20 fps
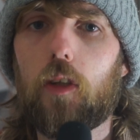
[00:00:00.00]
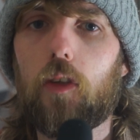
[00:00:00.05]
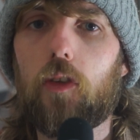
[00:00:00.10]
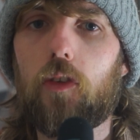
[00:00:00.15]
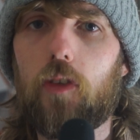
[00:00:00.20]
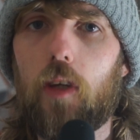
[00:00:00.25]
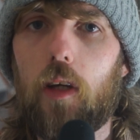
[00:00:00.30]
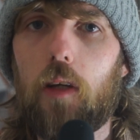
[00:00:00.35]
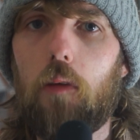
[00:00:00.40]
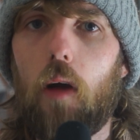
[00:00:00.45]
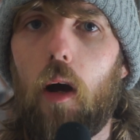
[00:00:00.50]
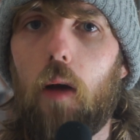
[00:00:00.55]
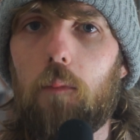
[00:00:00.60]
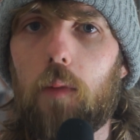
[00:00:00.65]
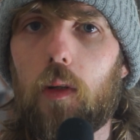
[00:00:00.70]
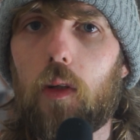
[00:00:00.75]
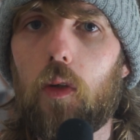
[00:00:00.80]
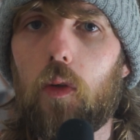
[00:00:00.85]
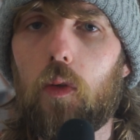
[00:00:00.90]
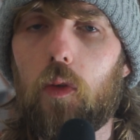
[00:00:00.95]
So on
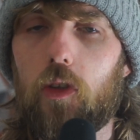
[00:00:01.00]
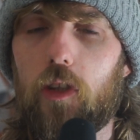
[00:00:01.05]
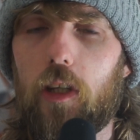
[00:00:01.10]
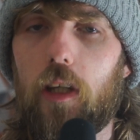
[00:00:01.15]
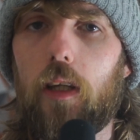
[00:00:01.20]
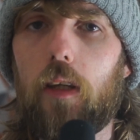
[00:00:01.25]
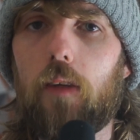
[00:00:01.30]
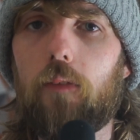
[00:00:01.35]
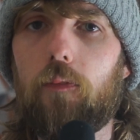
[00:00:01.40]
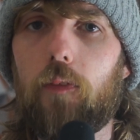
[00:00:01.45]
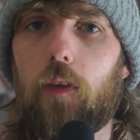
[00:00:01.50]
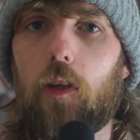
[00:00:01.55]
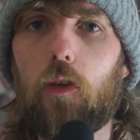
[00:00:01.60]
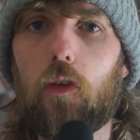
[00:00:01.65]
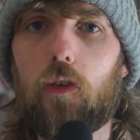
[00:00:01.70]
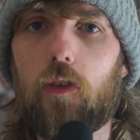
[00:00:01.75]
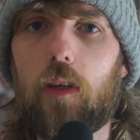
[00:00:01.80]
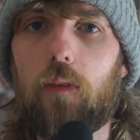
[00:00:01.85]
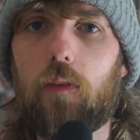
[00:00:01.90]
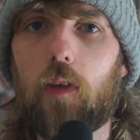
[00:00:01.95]
the call sheet,
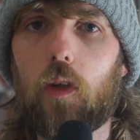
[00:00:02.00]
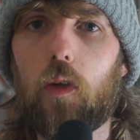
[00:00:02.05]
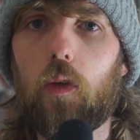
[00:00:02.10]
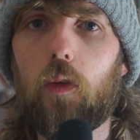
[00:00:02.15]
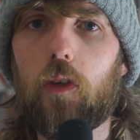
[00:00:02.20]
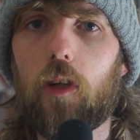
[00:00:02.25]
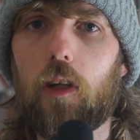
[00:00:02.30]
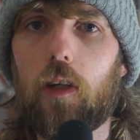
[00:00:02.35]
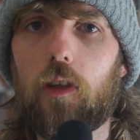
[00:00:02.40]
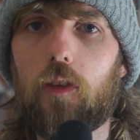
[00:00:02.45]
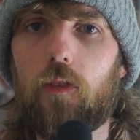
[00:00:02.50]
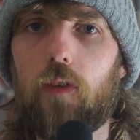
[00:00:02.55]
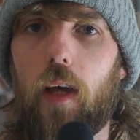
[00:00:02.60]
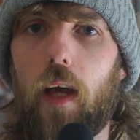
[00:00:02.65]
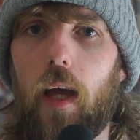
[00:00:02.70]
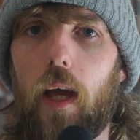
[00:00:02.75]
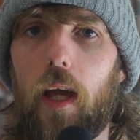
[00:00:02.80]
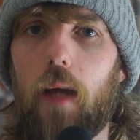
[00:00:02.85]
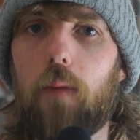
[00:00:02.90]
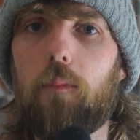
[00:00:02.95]
you'll see the call times for
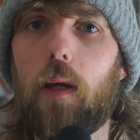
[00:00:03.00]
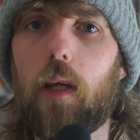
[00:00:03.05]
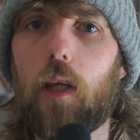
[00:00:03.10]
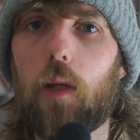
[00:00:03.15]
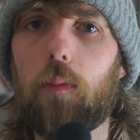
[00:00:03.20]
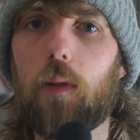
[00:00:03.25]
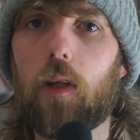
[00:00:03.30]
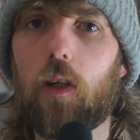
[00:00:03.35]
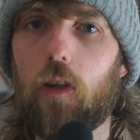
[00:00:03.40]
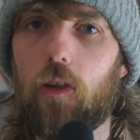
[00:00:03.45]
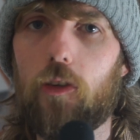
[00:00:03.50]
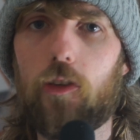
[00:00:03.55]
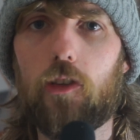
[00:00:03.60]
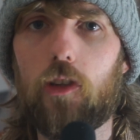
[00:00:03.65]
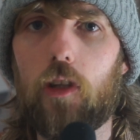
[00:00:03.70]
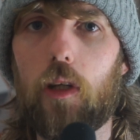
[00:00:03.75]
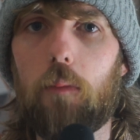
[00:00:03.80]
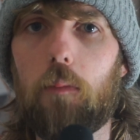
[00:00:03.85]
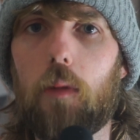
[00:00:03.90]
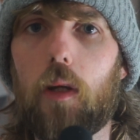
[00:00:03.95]
hair, makeup and
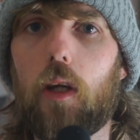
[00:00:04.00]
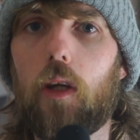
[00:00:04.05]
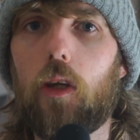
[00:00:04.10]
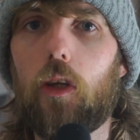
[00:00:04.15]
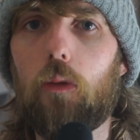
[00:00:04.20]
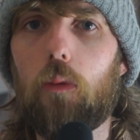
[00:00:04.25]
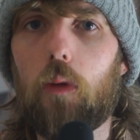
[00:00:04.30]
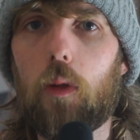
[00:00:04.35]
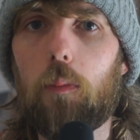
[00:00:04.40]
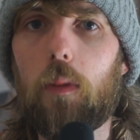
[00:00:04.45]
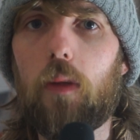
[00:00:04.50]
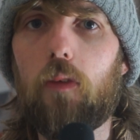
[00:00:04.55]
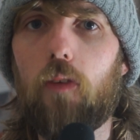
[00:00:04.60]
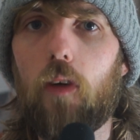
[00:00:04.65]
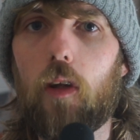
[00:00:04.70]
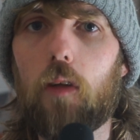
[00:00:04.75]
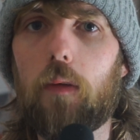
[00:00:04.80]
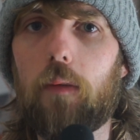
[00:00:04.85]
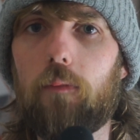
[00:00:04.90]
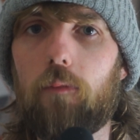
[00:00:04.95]
costume. You want to be
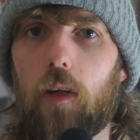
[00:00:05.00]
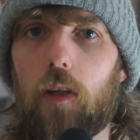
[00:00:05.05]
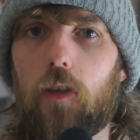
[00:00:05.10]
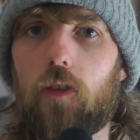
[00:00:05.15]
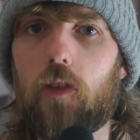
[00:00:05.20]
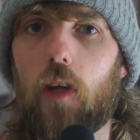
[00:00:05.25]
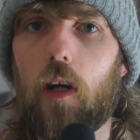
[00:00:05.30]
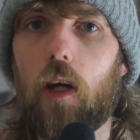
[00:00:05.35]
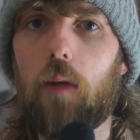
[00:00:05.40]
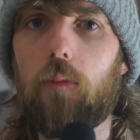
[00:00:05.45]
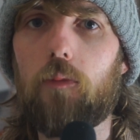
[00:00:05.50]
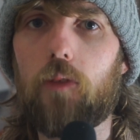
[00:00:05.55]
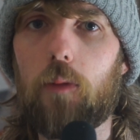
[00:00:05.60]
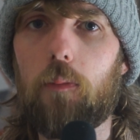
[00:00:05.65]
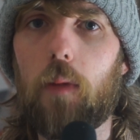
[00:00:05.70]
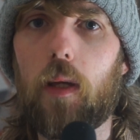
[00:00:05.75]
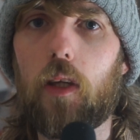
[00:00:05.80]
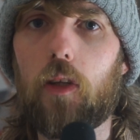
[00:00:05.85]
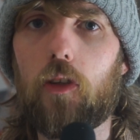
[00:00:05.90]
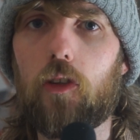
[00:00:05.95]
following those times and
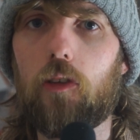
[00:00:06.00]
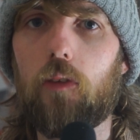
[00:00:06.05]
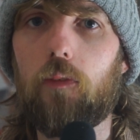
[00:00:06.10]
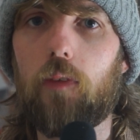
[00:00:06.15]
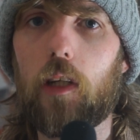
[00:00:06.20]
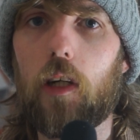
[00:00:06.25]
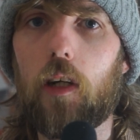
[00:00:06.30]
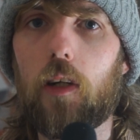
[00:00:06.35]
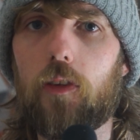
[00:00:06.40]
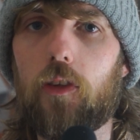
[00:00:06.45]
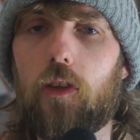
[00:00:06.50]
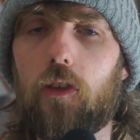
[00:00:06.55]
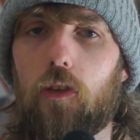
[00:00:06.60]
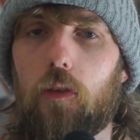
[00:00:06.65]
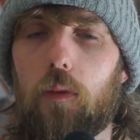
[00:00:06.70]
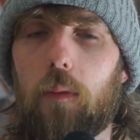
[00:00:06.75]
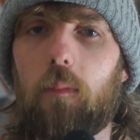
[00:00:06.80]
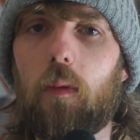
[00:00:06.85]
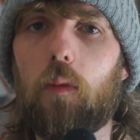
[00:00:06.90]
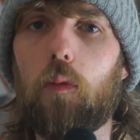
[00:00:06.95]
making sure the artists
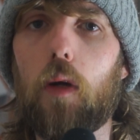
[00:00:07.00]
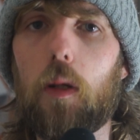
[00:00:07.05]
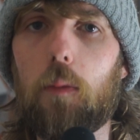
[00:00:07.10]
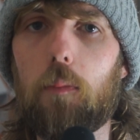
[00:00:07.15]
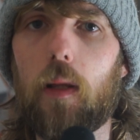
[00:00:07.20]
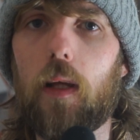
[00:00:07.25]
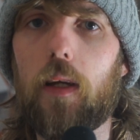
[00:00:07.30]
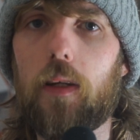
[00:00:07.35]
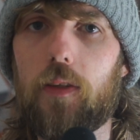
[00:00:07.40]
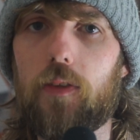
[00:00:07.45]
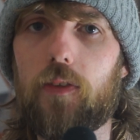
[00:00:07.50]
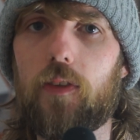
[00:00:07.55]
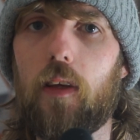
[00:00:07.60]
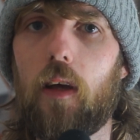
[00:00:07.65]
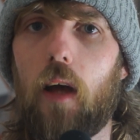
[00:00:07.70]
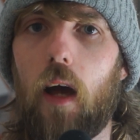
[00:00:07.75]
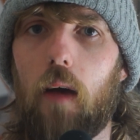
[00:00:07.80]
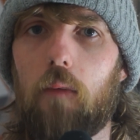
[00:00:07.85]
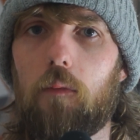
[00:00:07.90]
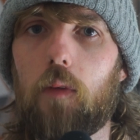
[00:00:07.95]
are in the right place
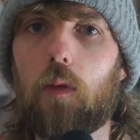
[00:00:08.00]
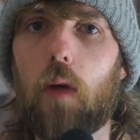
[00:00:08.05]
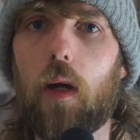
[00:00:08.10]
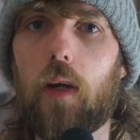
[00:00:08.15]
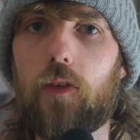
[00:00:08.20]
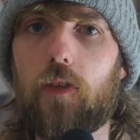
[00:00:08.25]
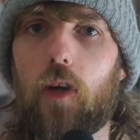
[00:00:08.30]
at the right